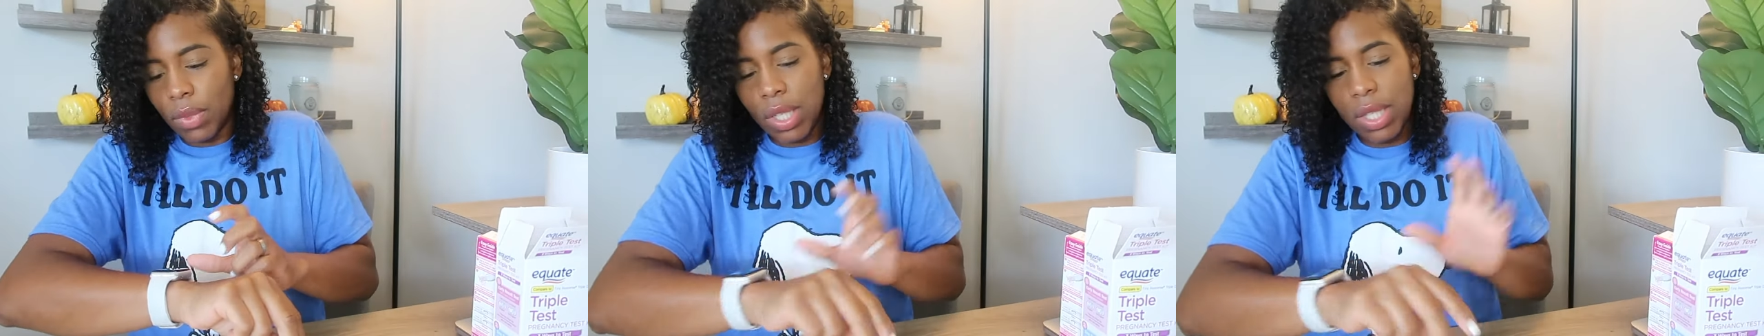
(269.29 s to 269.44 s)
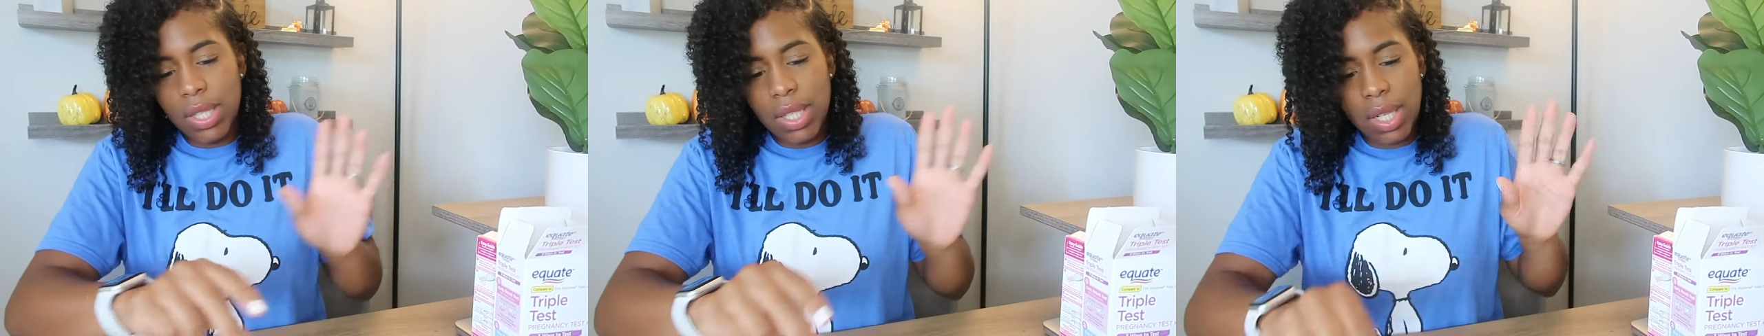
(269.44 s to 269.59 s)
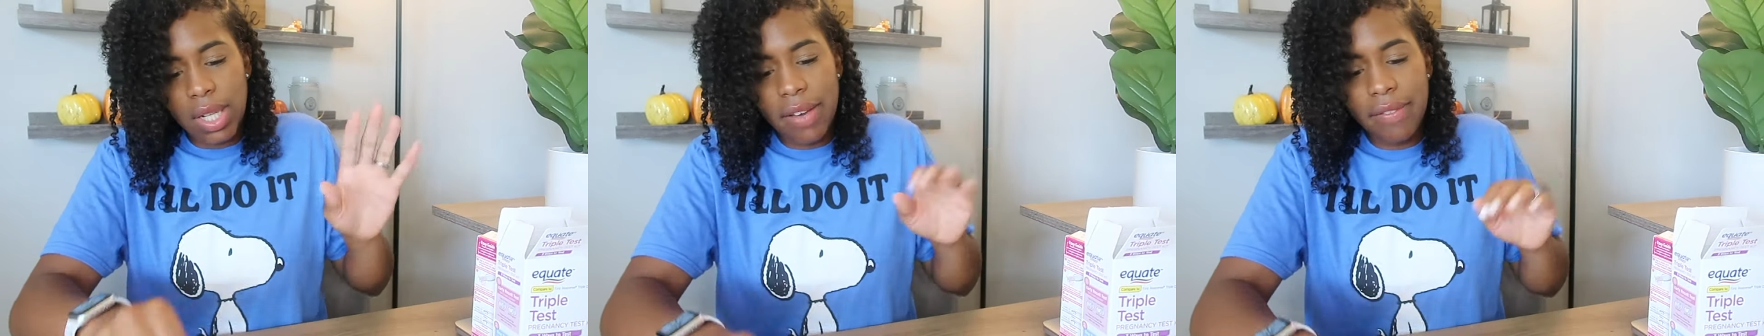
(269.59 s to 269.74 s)

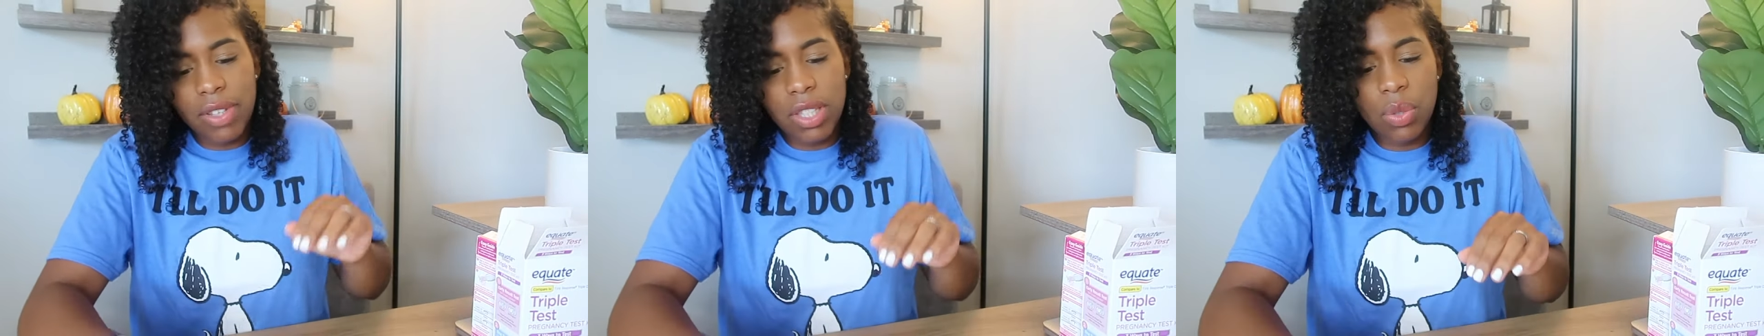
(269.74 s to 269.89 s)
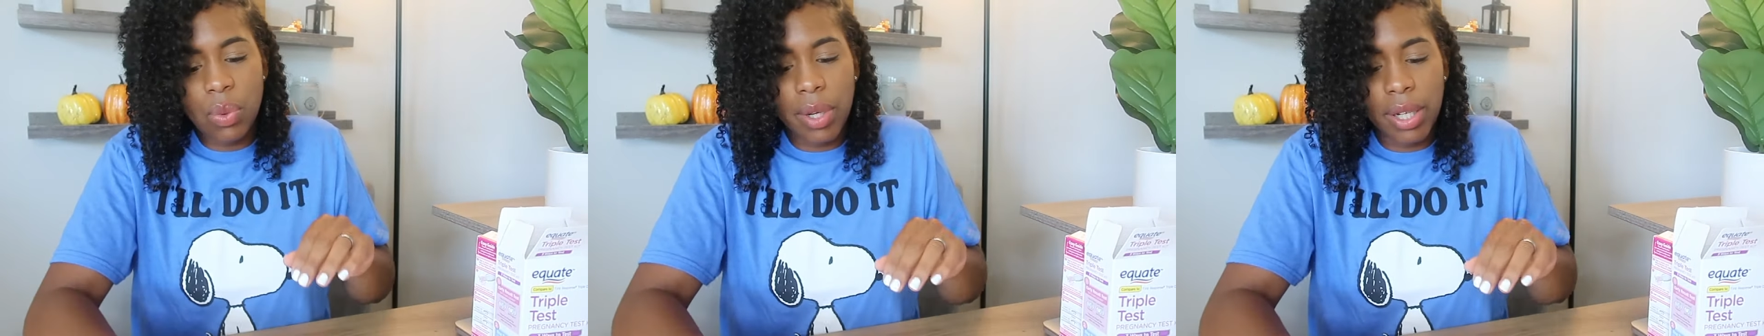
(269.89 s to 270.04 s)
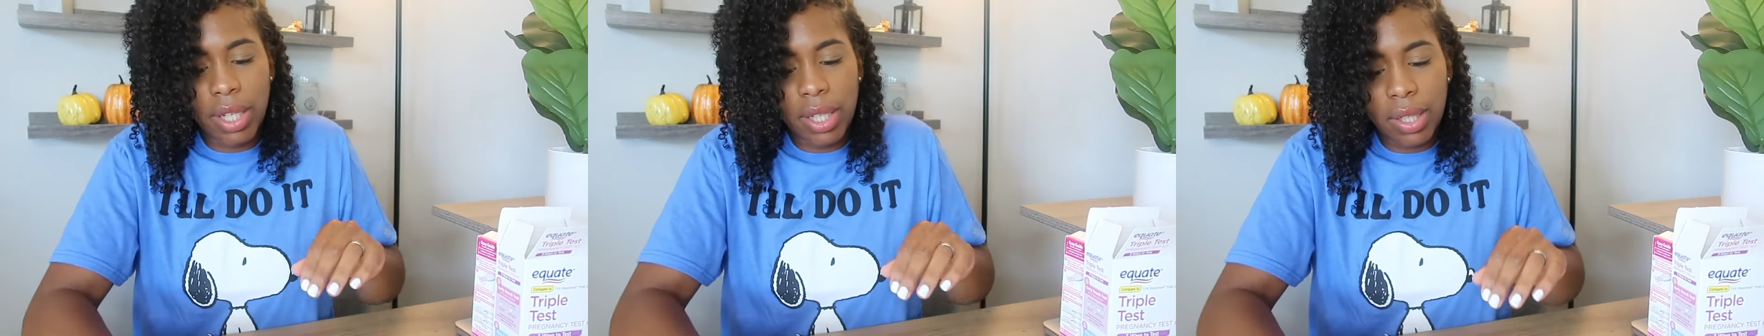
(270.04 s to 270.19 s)
It's
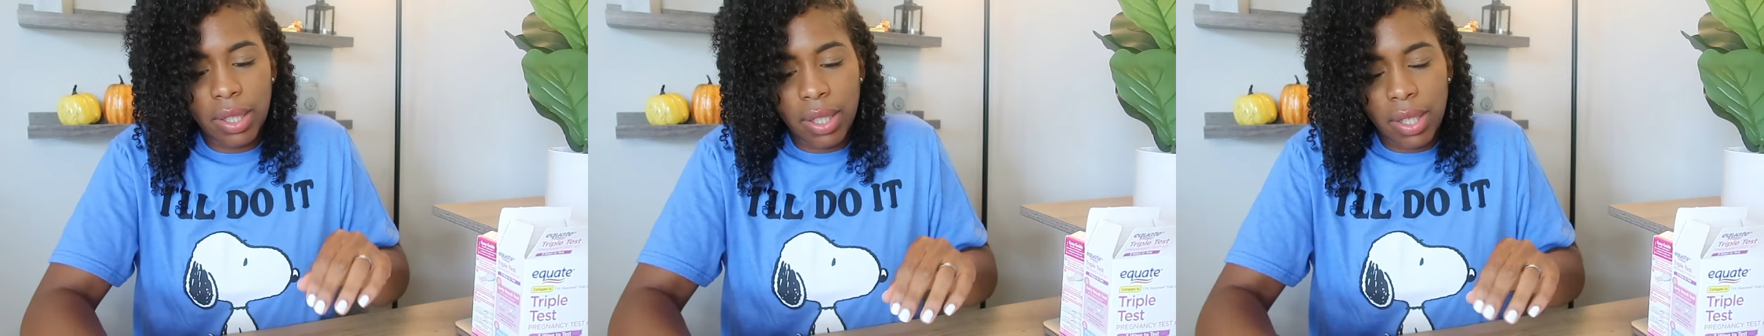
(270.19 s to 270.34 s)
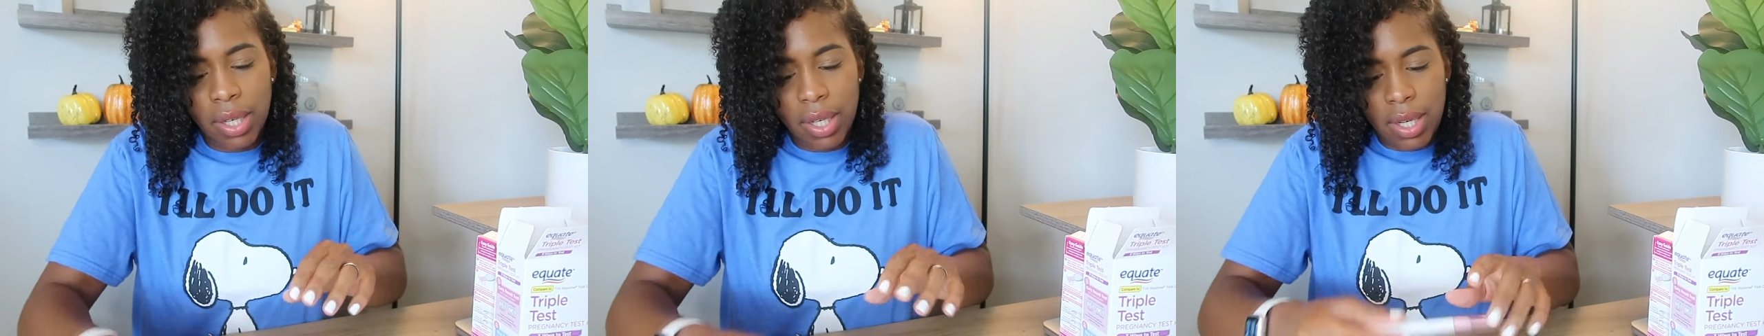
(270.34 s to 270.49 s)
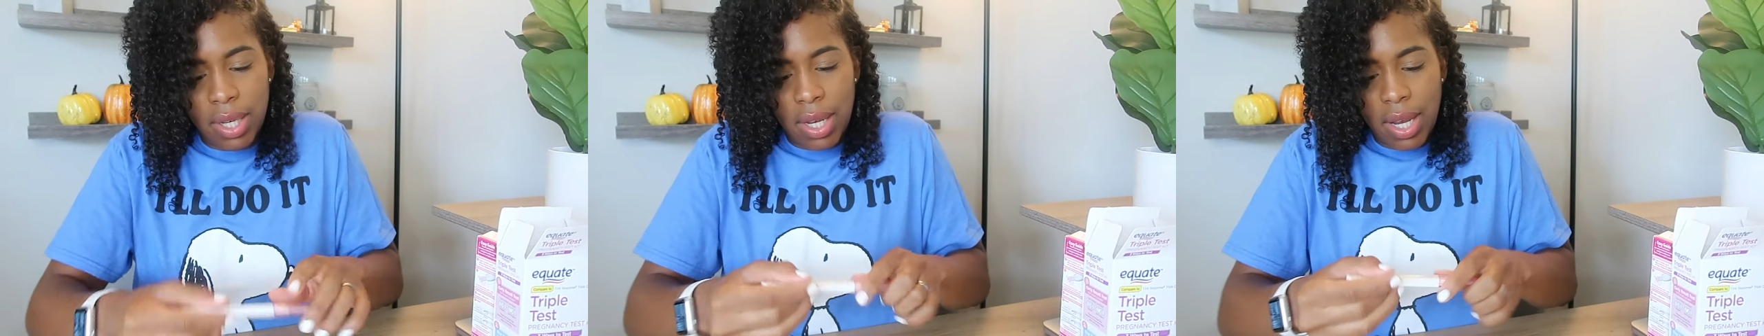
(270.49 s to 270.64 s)
1120.
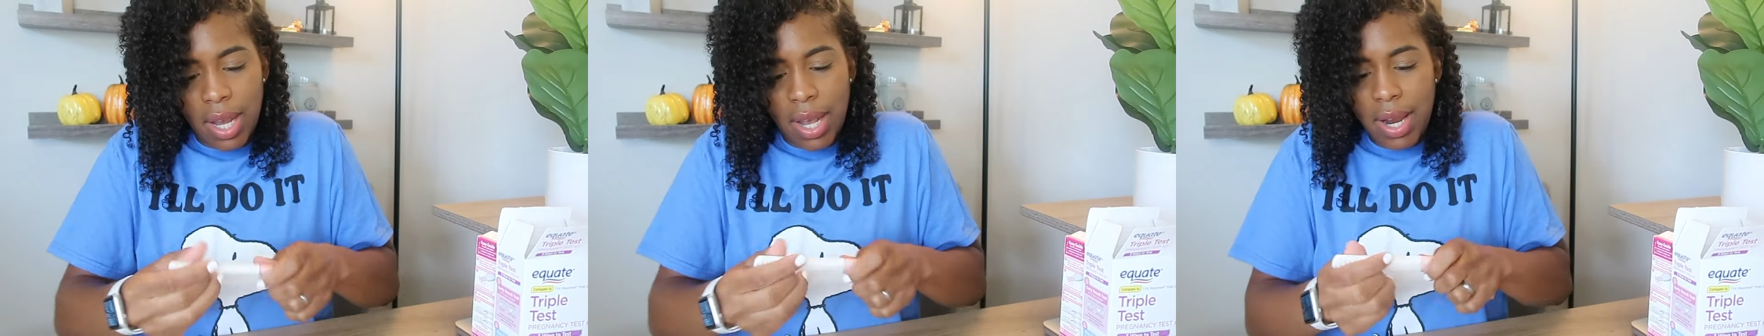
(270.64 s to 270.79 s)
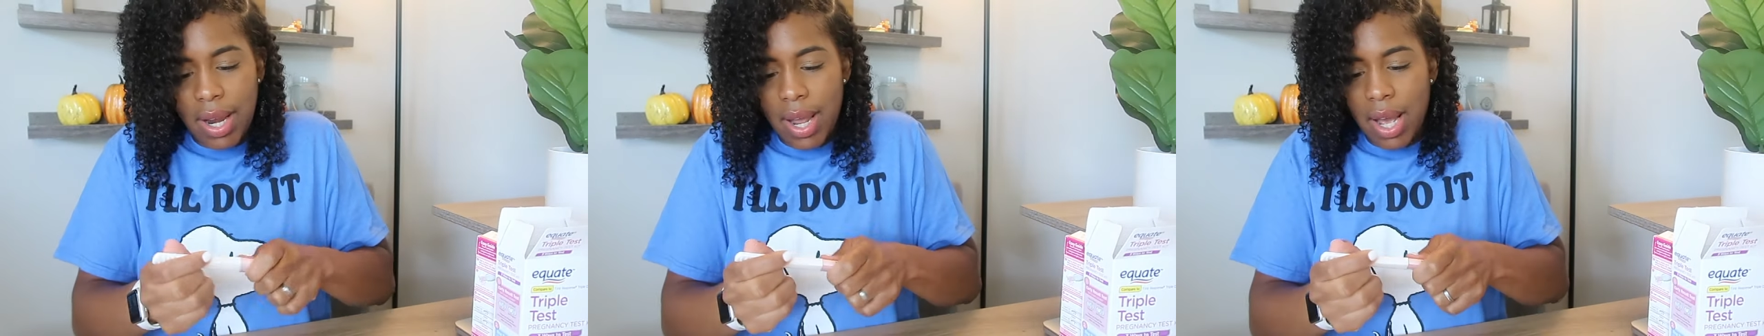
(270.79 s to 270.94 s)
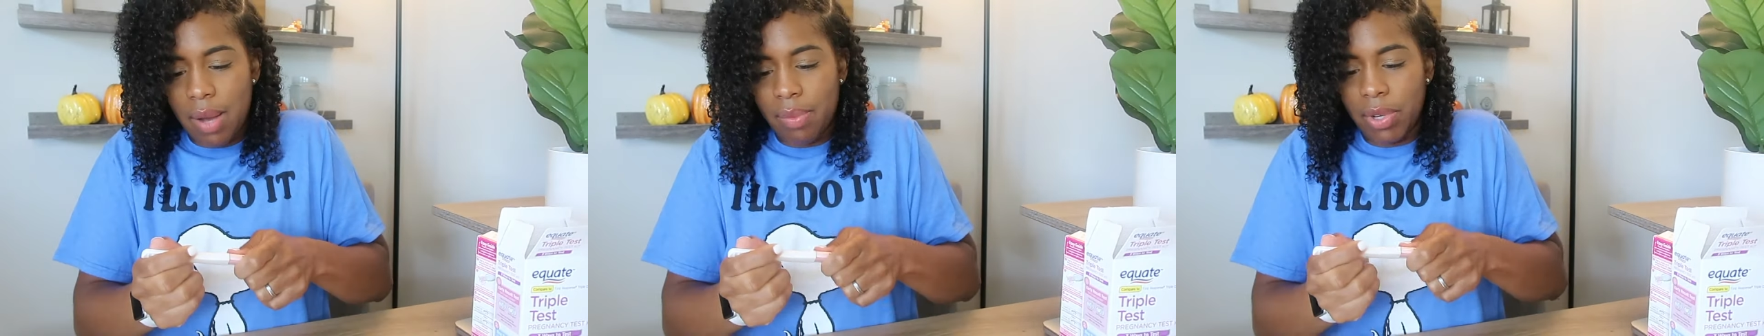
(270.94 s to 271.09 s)

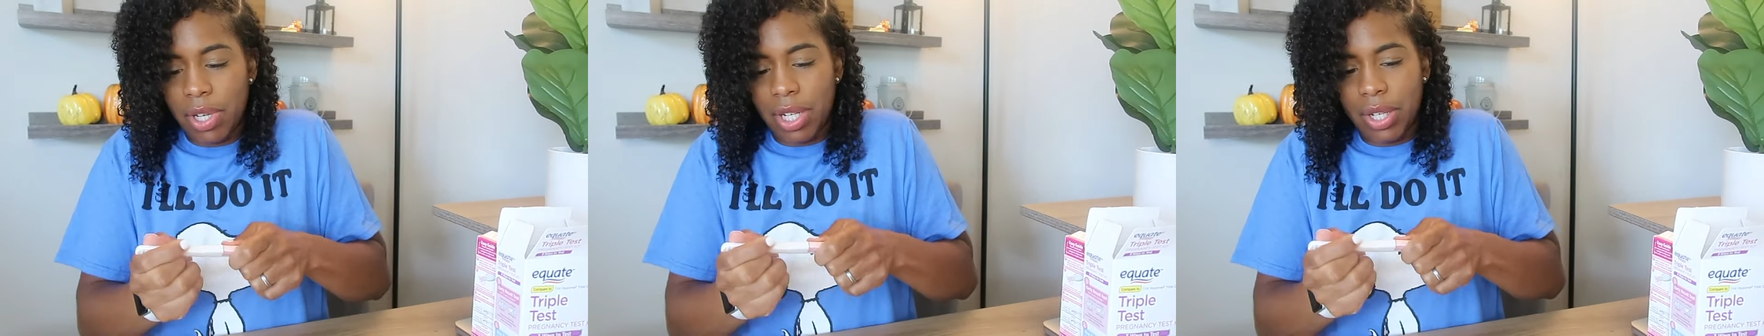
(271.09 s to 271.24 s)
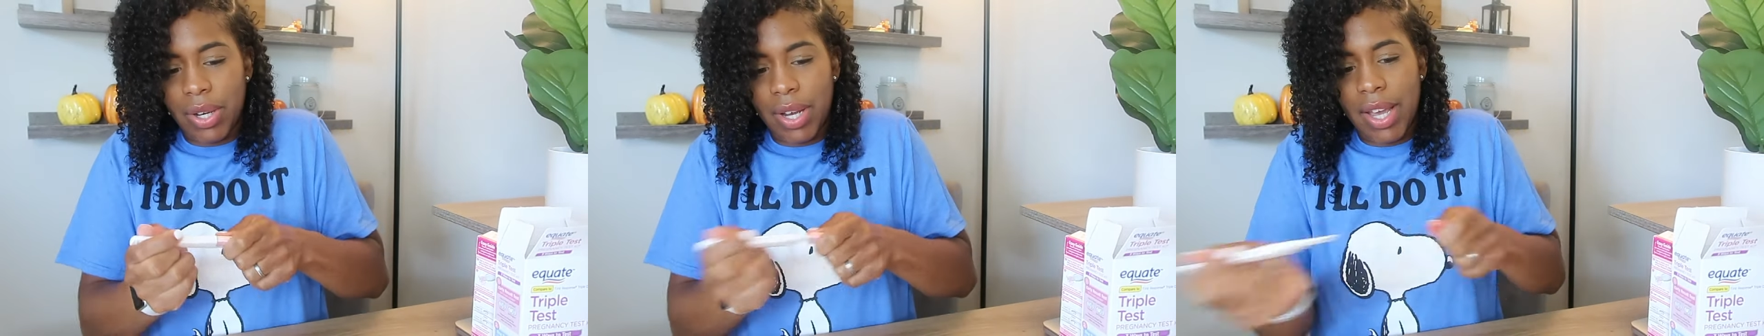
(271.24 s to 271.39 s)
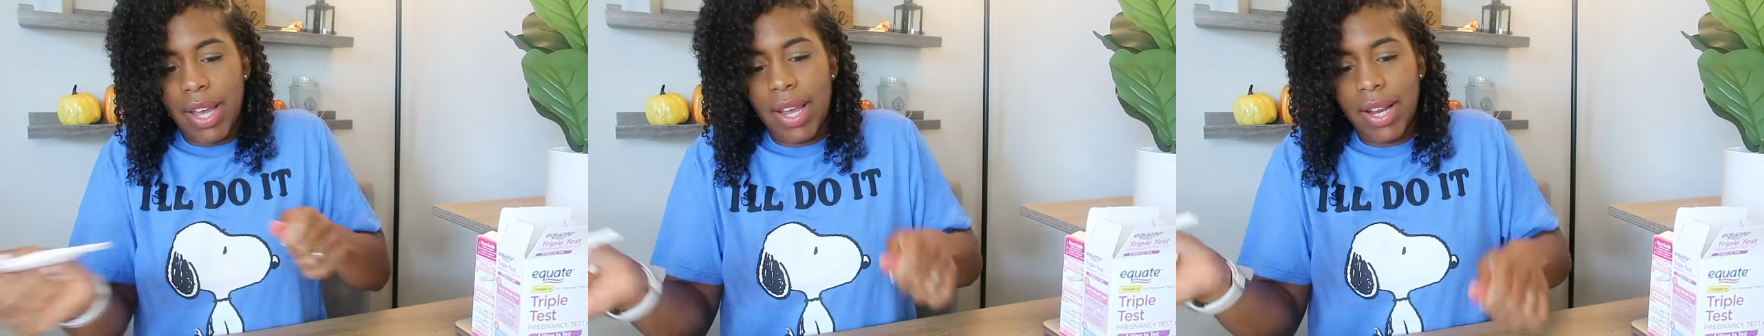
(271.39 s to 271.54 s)
Now I'm gonna
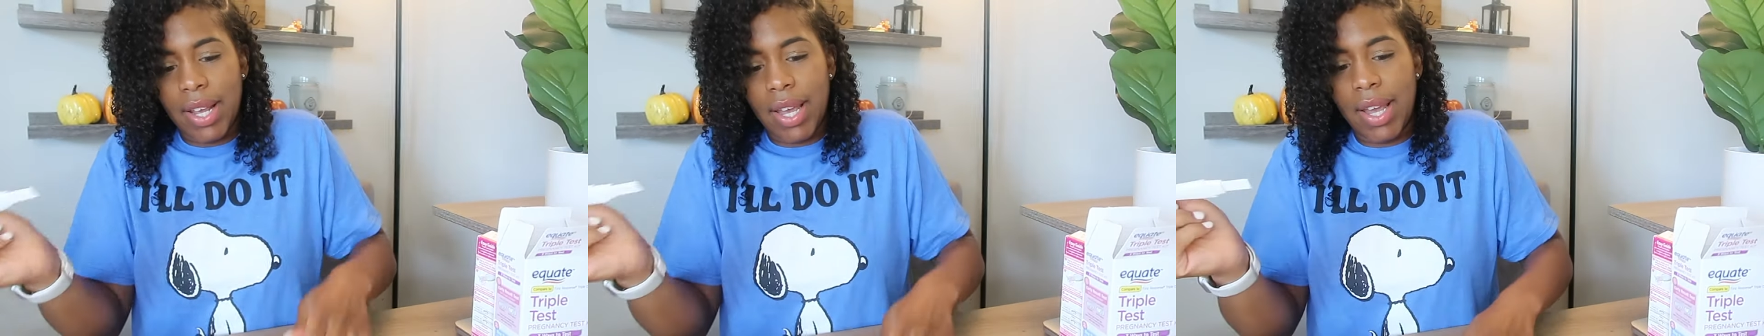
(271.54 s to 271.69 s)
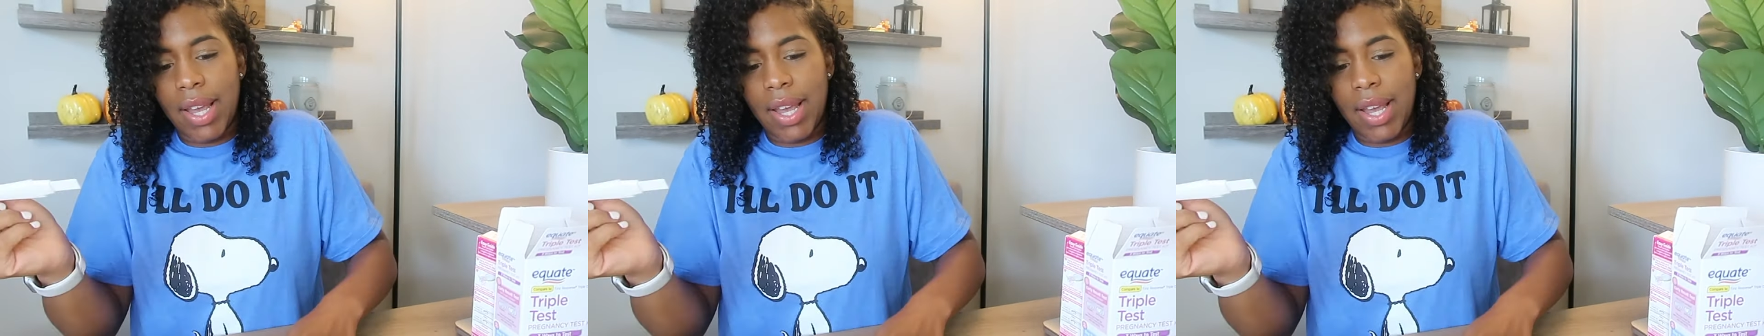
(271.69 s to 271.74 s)
go ahead